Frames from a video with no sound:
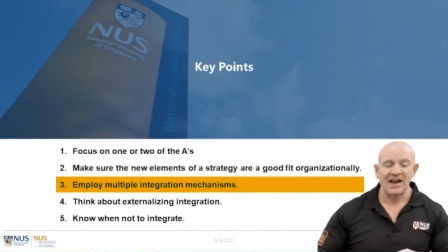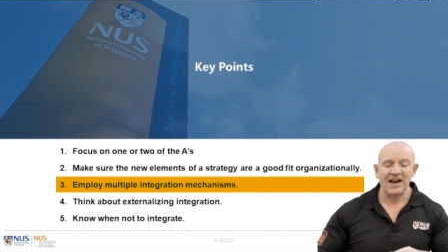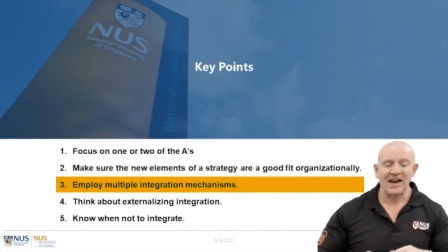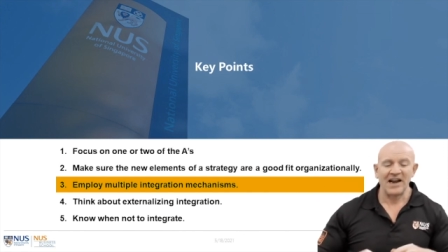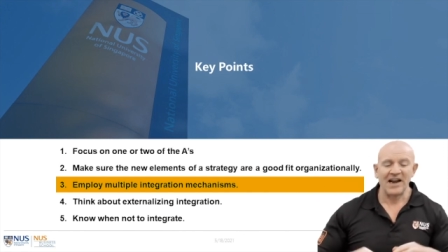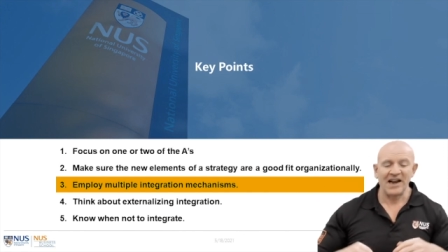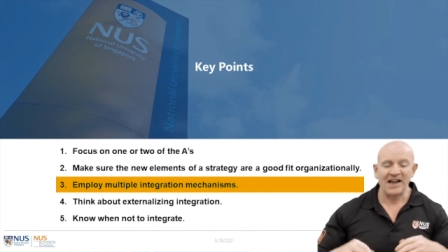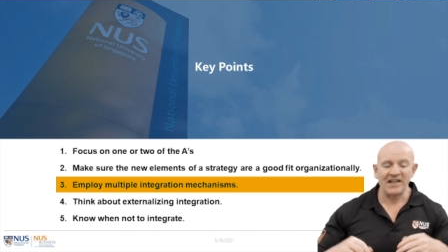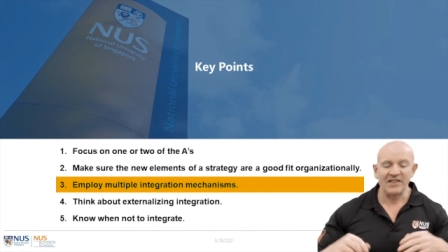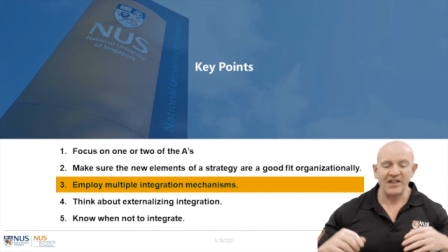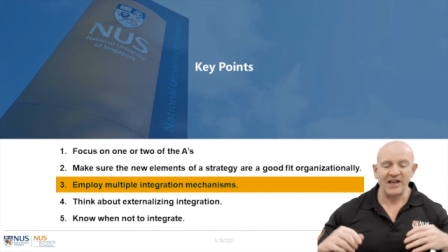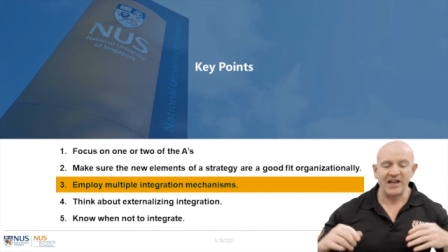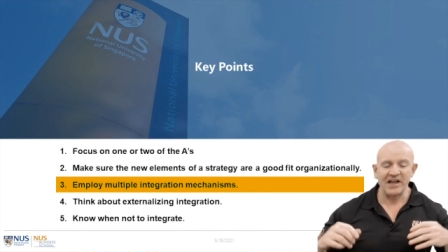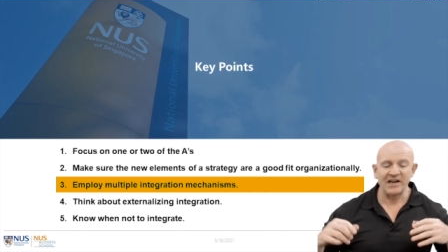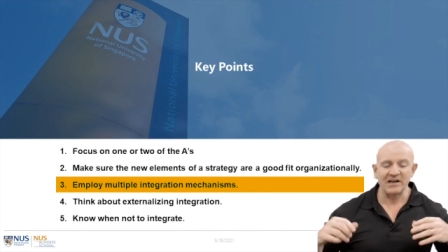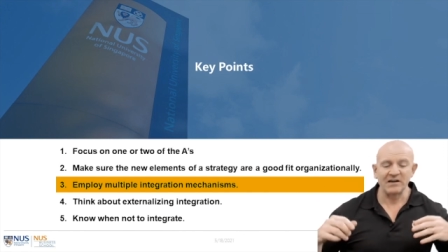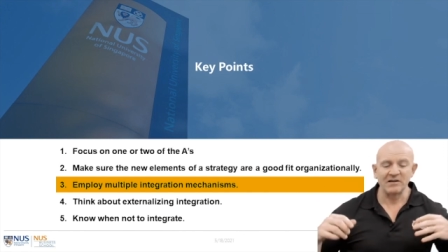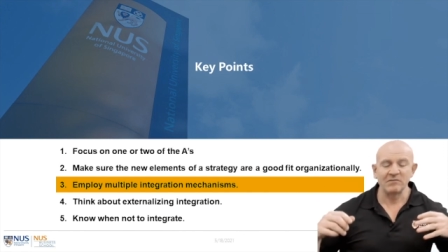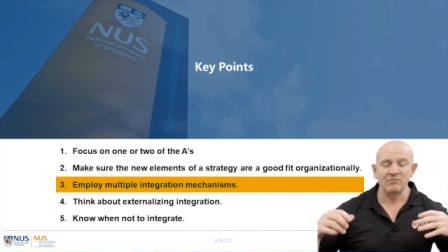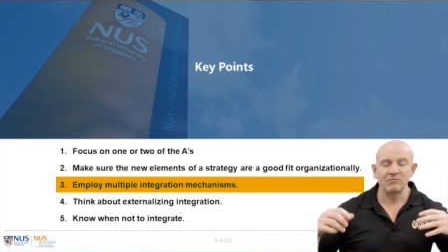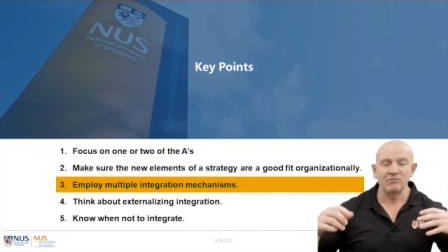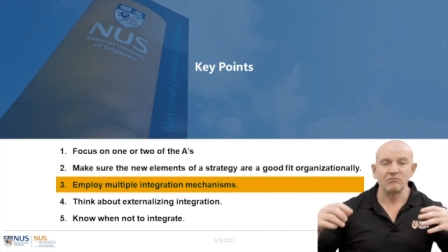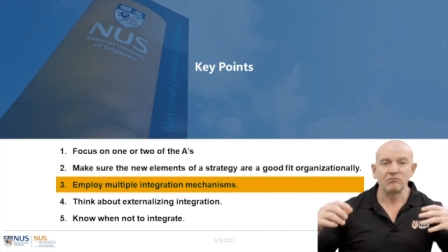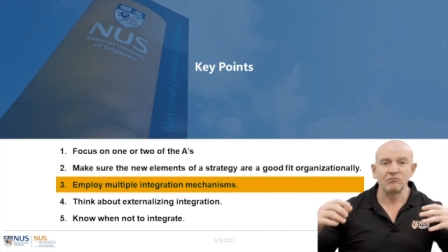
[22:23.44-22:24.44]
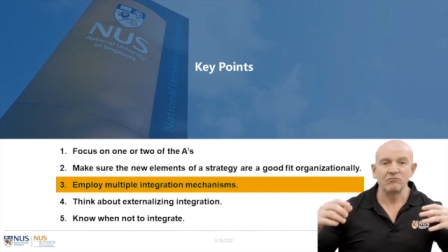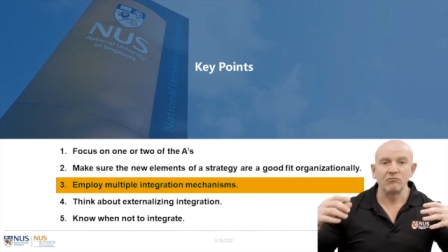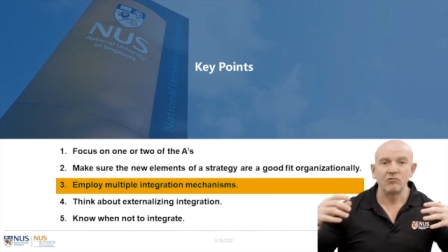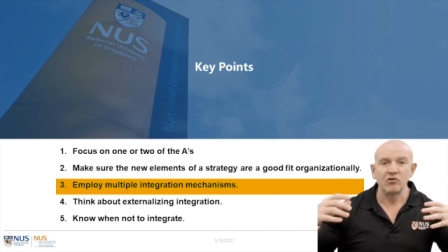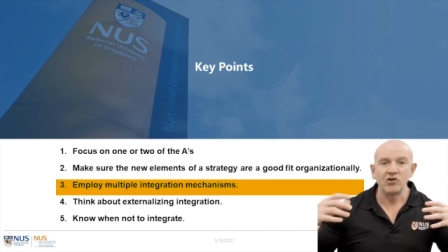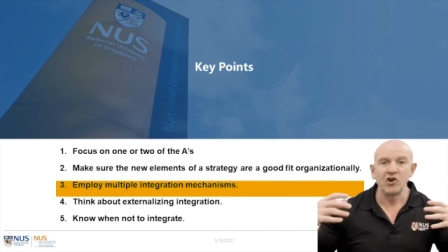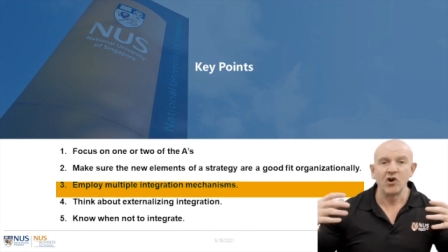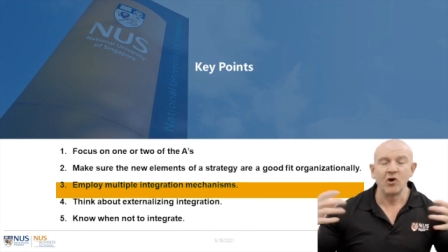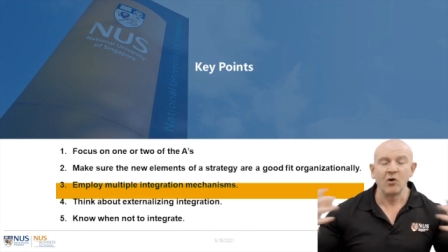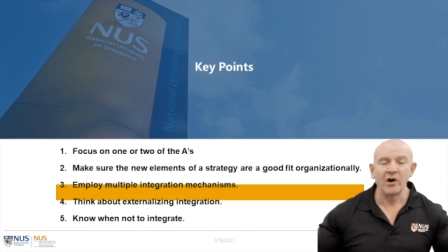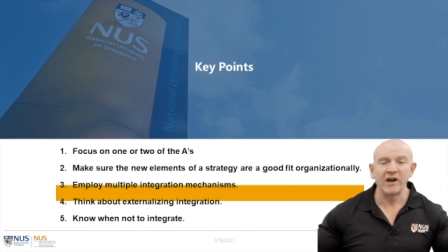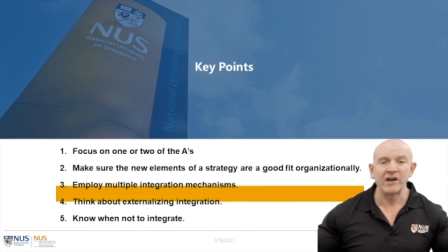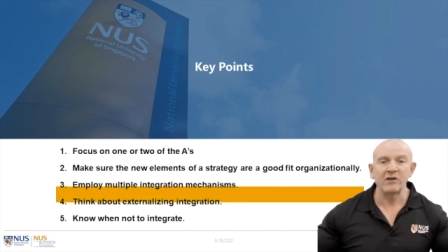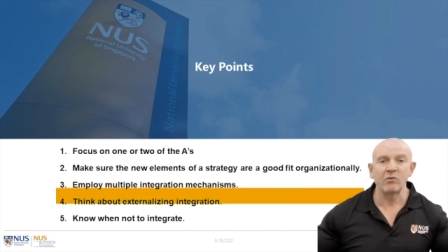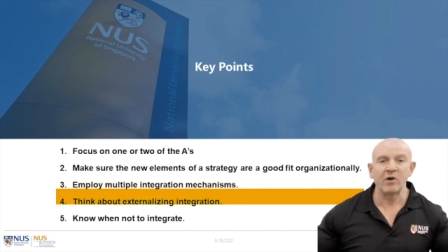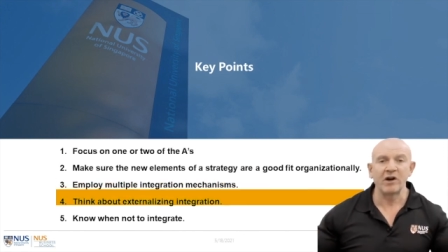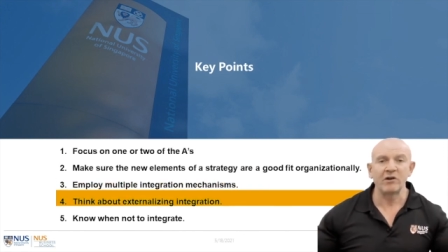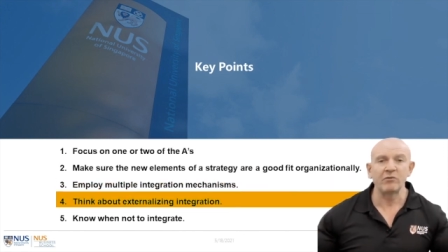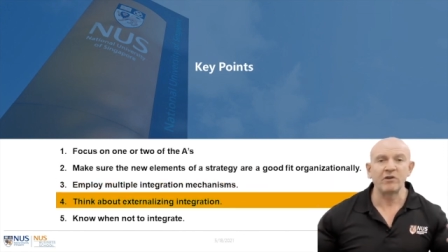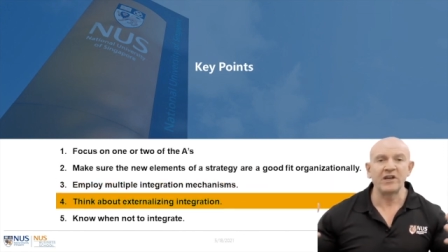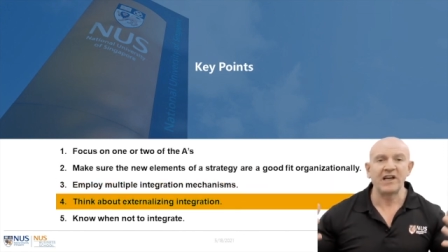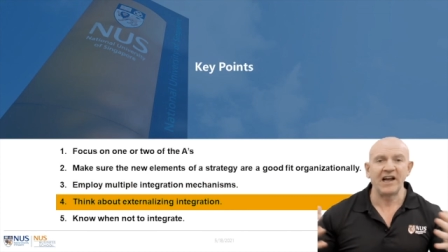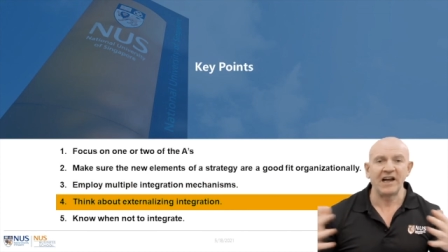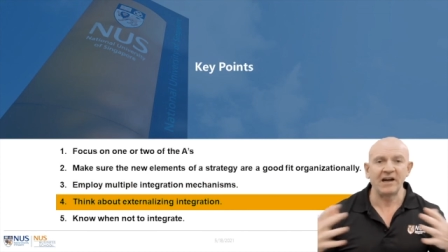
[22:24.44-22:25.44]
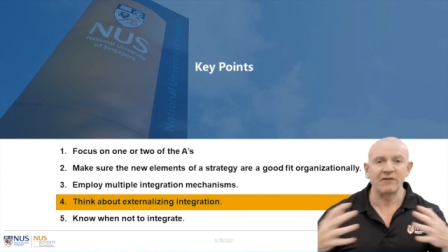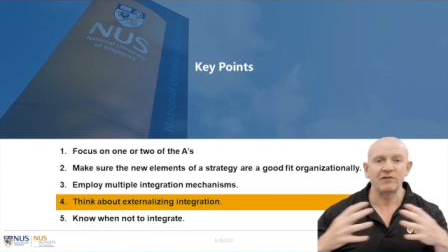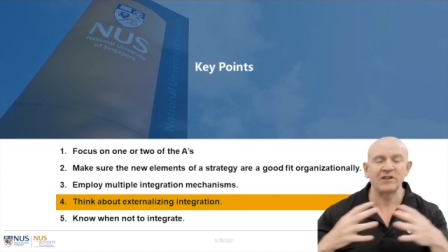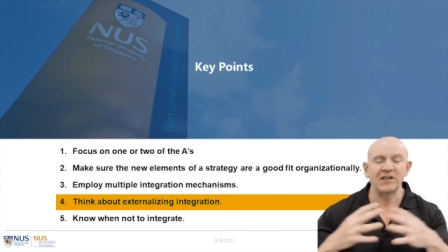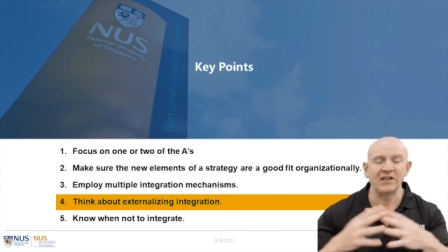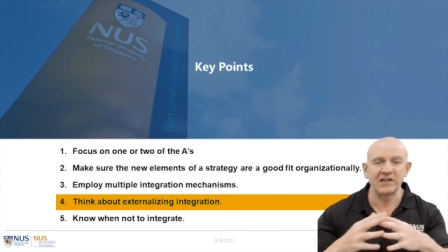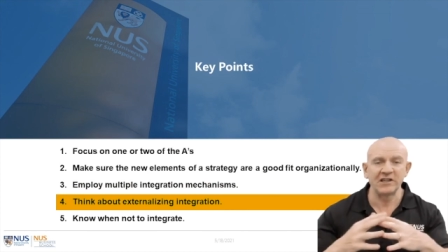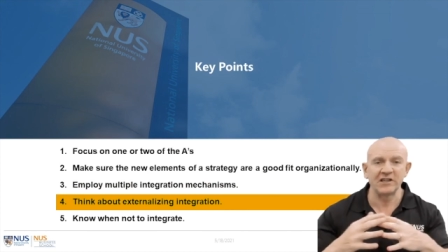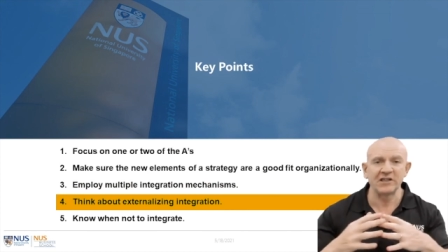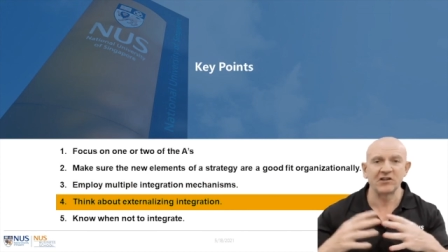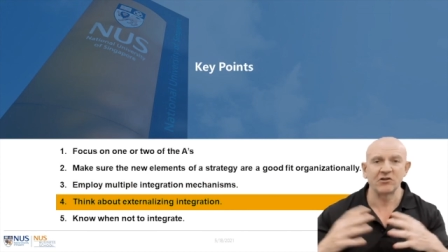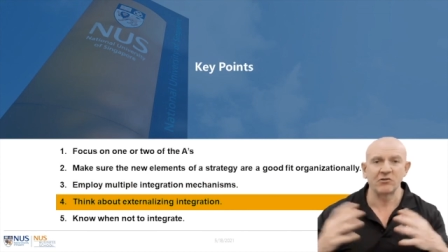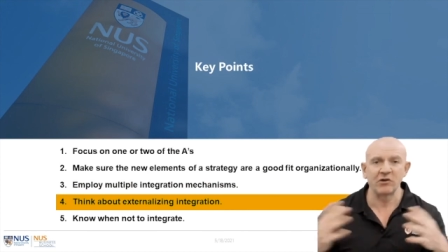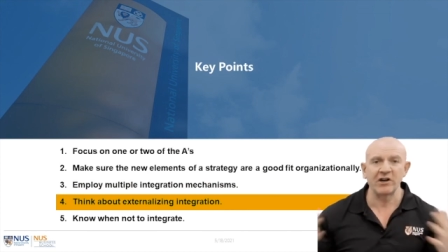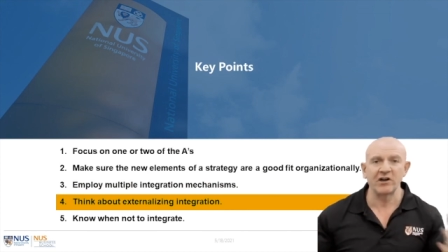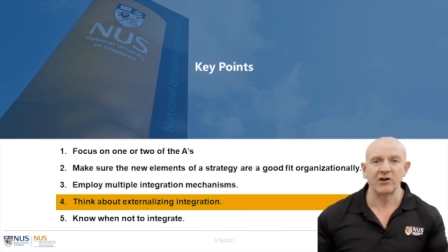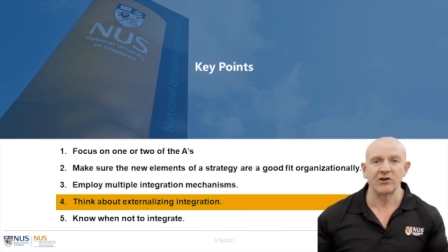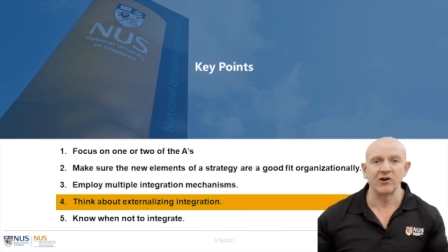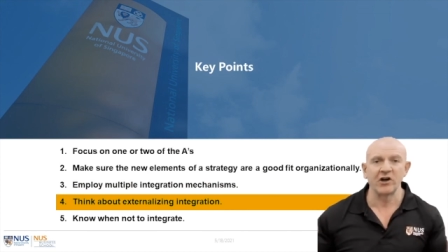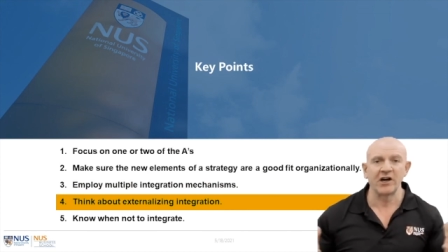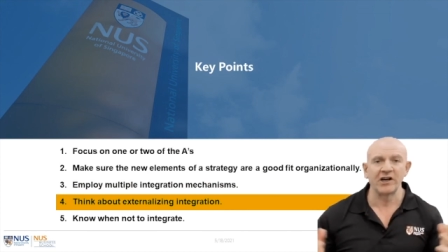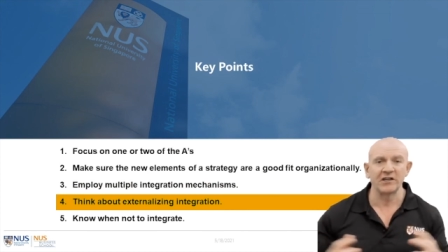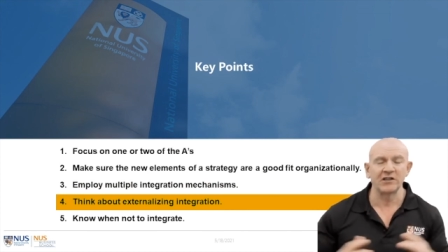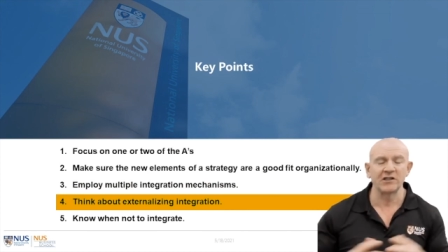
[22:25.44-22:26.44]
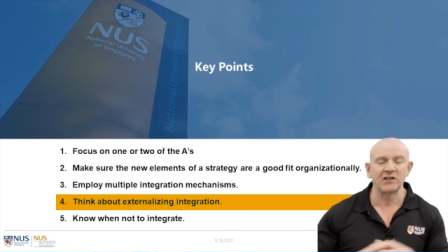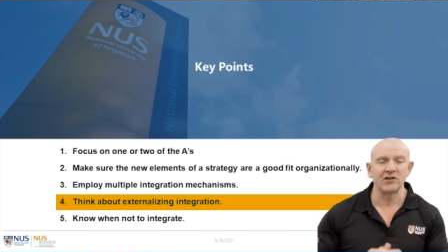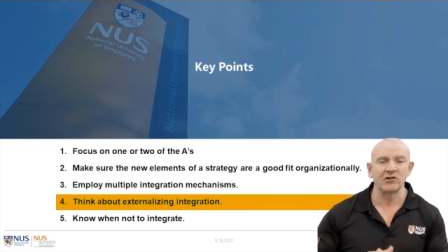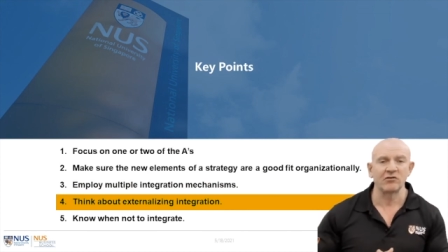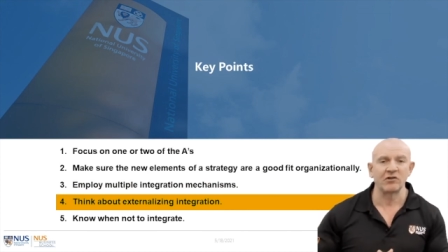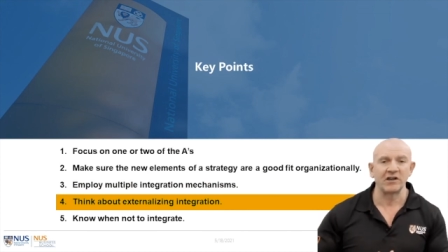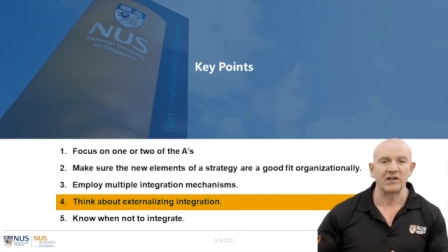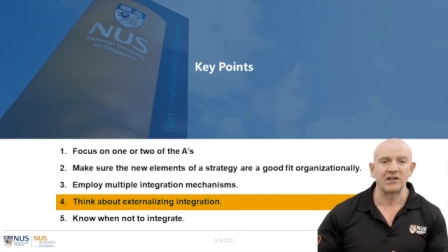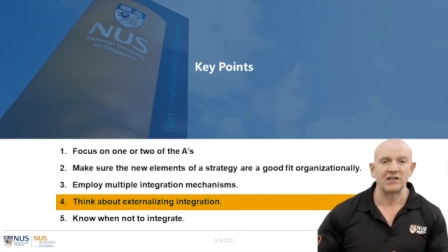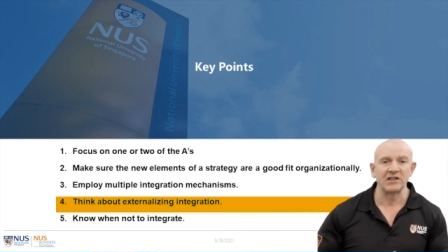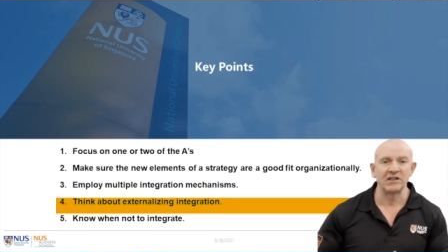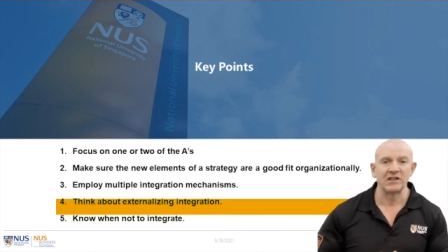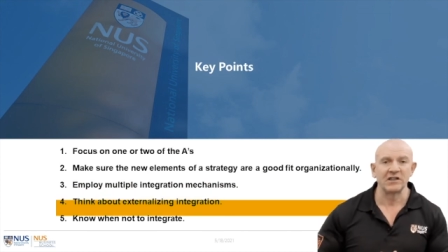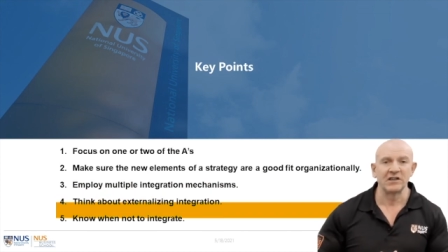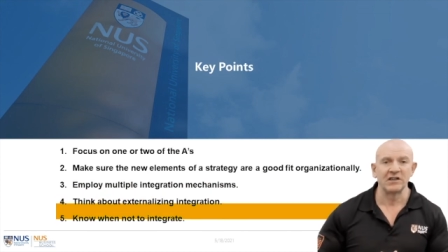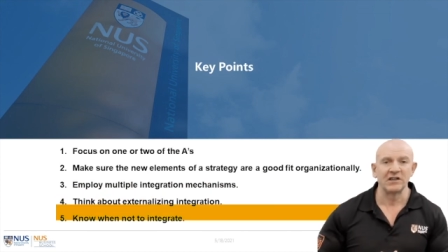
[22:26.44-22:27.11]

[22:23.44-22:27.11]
and then knowing when we have to integrate or not integrate